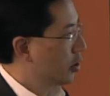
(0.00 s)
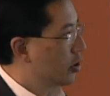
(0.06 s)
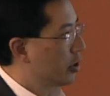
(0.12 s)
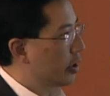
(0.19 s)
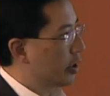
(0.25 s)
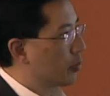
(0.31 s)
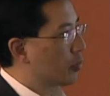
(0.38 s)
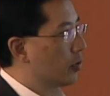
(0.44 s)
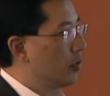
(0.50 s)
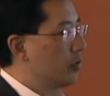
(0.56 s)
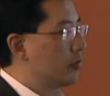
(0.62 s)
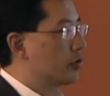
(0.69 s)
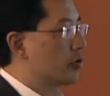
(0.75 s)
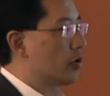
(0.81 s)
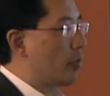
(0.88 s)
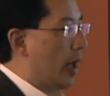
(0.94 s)
could improve
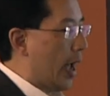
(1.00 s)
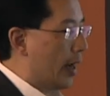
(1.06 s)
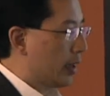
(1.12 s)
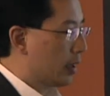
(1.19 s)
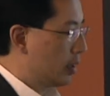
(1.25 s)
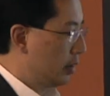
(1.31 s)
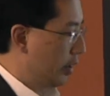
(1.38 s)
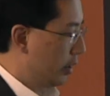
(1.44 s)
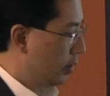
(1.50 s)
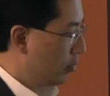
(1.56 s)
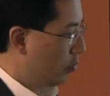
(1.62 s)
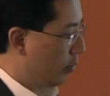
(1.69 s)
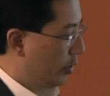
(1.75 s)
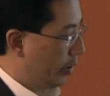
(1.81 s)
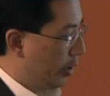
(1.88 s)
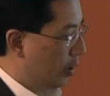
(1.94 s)
dramatically
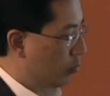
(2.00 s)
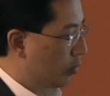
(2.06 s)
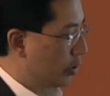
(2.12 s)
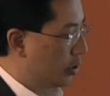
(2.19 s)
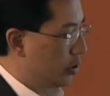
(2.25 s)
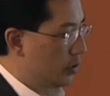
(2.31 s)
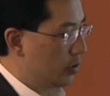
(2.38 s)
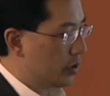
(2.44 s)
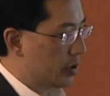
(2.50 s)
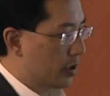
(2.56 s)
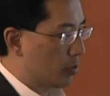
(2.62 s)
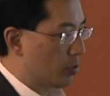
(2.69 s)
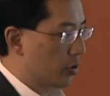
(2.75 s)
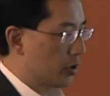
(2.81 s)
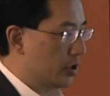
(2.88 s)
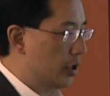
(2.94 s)
when they reduced the
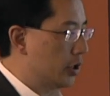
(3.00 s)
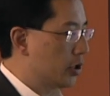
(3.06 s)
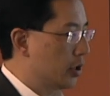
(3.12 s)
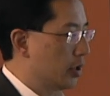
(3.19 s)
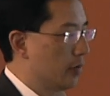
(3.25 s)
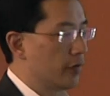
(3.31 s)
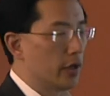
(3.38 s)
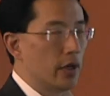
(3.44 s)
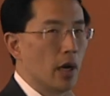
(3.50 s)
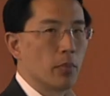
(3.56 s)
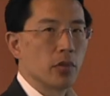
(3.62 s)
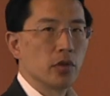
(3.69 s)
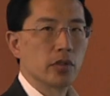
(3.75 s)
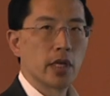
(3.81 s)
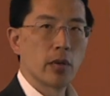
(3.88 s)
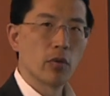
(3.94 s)
precision of the
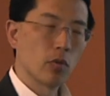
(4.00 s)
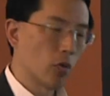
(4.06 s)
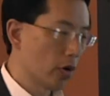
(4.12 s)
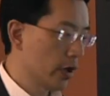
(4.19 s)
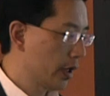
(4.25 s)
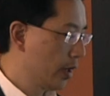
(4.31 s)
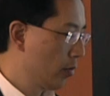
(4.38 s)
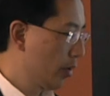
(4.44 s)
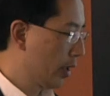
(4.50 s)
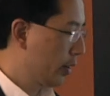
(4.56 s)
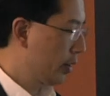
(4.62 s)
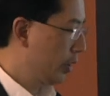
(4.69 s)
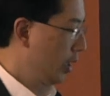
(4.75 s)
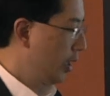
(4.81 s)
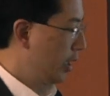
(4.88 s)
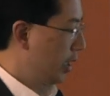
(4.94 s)
numbers they were working with.
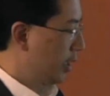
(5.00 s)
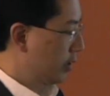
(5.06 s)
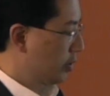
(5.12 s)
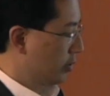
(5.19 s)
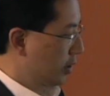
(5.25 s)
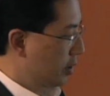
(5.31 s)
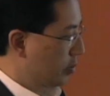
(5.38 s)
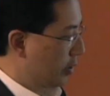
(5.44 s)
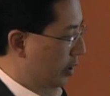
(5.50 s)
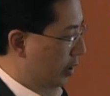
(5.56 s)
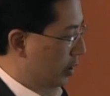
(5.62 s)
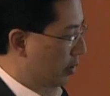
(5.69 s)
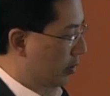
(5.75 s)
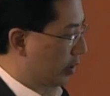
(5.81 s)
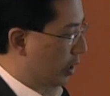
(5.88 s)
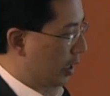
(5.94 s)
And so in this
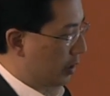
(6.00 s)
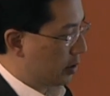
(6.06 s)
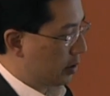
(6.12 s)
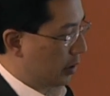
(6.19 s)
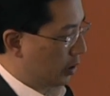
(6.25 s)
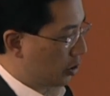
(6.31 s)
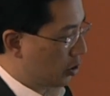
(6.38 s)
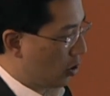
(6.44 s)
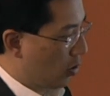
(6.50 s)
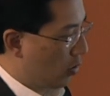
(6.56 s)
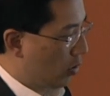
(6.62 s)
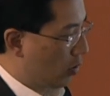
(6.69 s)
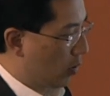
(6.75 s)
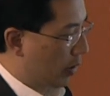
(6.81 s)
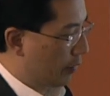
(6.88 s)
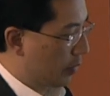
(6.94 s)
particular case, they show
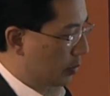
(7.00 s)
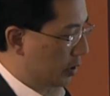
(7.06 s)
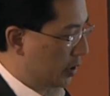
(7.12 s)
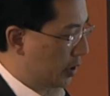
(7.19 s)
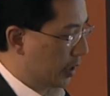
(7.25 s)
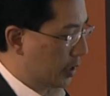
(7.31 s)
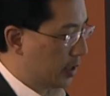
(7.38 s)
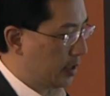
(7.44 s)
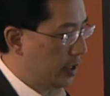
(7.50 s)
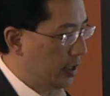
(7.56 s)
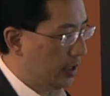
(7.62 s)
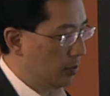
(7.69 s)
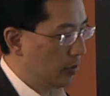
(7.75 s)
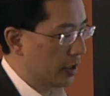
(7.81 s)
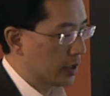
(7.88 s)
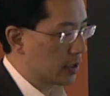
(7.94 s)
going from
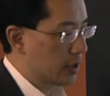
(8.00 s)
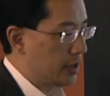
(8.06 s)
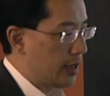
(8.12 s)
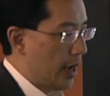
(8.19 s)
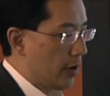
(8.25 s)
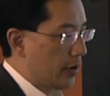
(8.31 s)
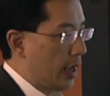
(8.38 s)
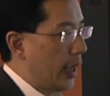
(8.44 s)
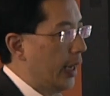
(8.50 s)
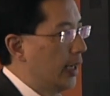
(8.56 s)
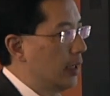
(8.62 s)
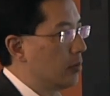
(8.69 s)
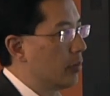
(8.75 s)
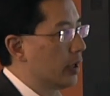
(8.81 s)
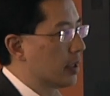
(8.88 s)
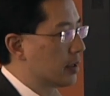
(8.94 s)
16 bits down to
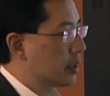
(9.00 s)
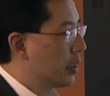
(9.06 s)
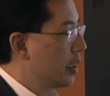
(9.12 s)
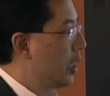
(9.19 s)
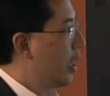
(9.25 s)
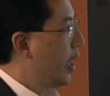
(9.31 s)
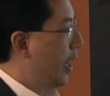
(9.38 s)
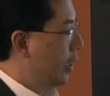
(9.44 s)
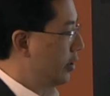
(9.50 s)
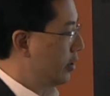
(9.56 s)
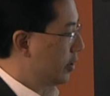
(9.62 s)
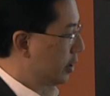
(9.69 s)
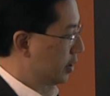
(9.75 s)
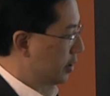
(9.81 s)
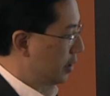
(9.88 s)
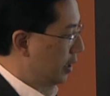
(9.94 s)
8 bits. And you
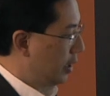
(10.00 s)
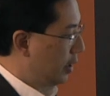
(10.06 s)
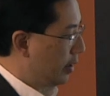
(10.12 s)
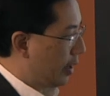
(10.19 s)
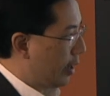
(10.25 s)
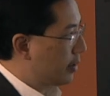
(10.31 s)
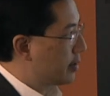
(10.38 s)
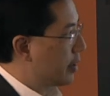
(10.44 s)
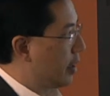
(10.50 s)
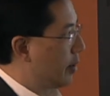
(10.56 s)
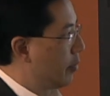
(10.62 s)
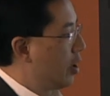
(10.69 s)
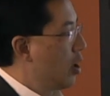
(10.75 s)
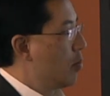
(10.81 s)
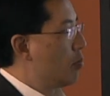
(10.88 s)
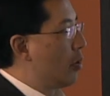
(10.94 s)
can see that
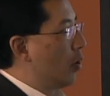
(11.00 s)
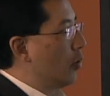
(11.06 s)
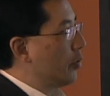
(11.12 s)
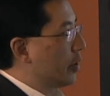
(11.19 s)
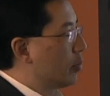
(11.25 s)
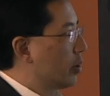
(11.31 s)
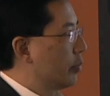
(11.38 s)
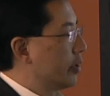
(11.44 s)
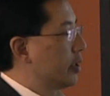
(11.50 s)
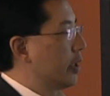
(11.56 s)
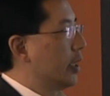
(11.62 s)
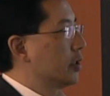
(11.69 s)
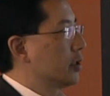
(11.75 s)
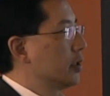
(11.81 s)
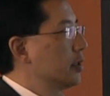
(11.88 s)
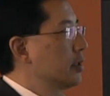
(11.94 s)
both
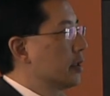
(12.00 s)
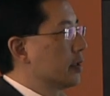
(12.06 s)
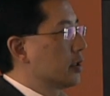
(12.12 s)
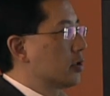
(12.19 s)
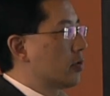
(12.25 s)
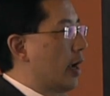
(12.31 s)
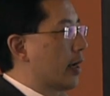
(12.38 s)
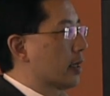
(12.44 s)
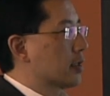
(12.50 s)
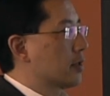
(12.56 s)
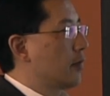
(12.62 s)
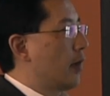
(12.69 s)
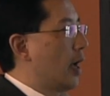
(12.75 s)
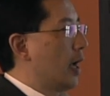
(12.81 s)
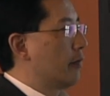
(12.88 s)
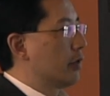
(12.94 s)
implementations on the Stratix
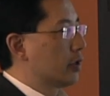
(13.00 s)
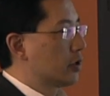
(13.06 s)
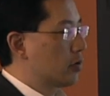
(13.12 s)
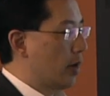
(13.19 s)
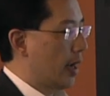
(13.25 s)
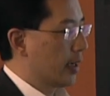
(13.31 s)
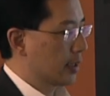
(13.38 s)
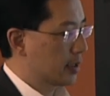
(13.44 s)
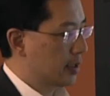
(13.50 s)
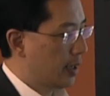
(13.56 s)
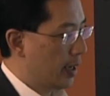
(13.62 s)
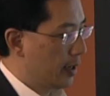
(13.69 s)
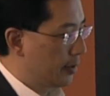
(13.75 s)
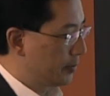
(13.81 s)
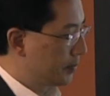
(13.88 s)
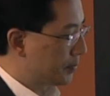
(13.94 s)
5 and the Stratix
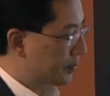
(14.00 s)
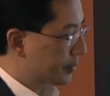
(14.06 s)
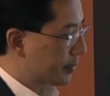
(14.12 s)
10,